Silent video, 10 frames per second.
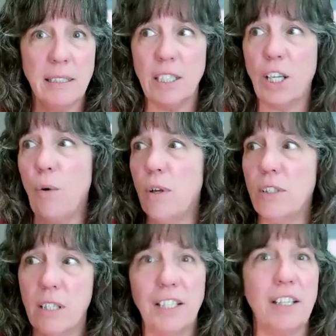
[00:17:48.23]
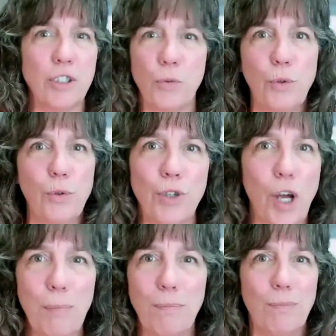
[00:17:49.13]
to go onto like there's a
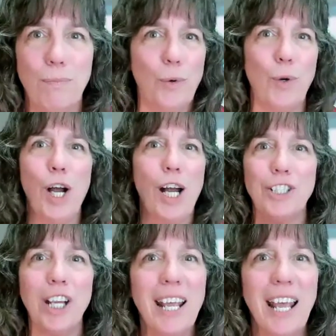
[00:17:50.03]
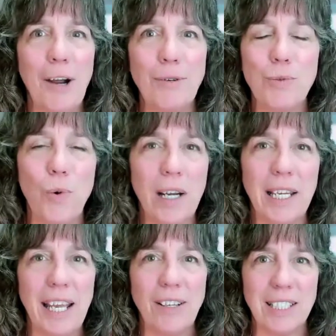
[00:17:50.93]
rooftop garage, I was
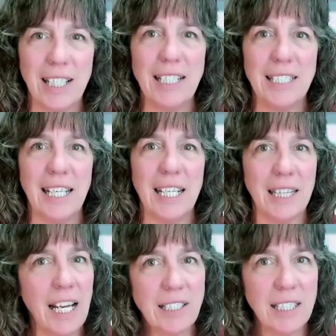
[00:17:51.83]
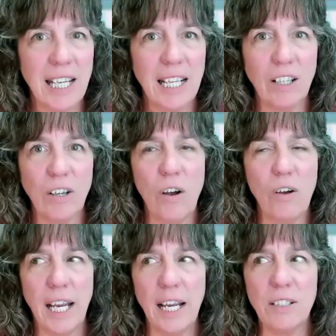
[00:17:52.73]
walking outside to get there to take the call.
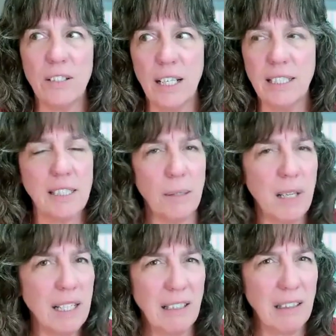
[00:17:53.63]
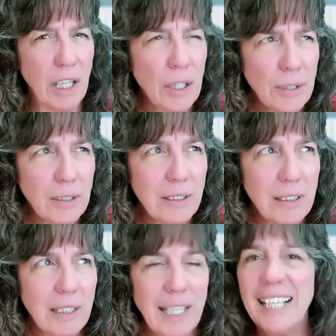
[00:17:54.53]
And I answered and I, I'm like, hello,
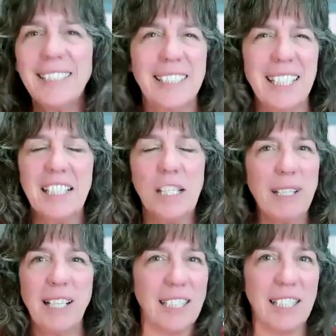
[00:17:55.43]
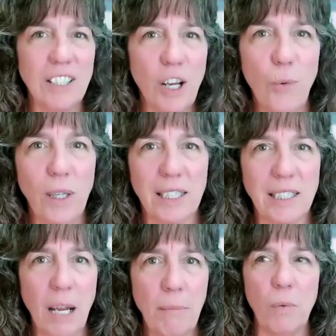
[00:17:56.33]
hesitantly, because I didn't know what
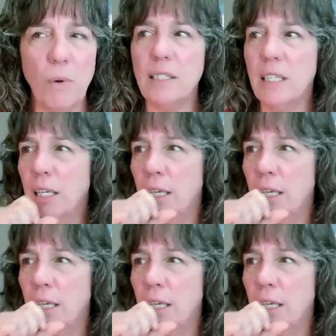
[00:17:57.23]
this number was.